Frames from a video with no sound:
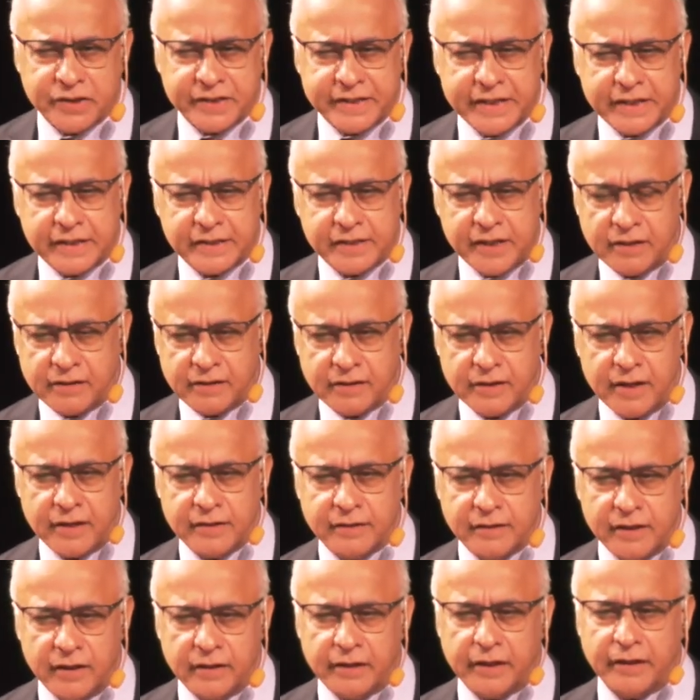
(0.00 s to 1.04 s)

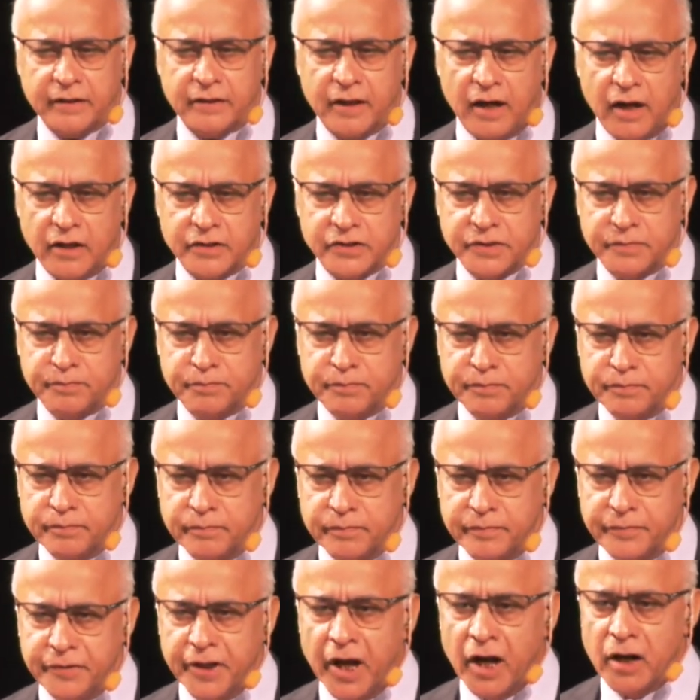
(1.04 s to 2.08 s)
630,000
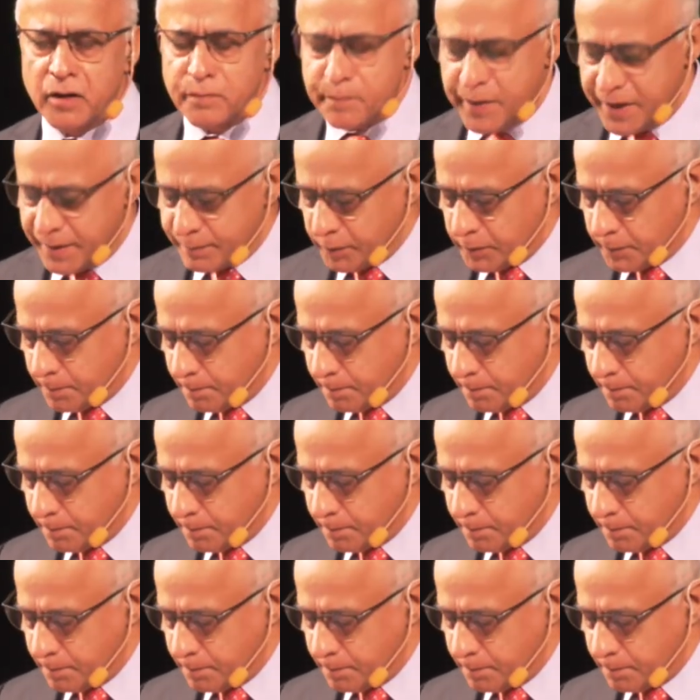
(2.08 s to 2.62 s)
young people.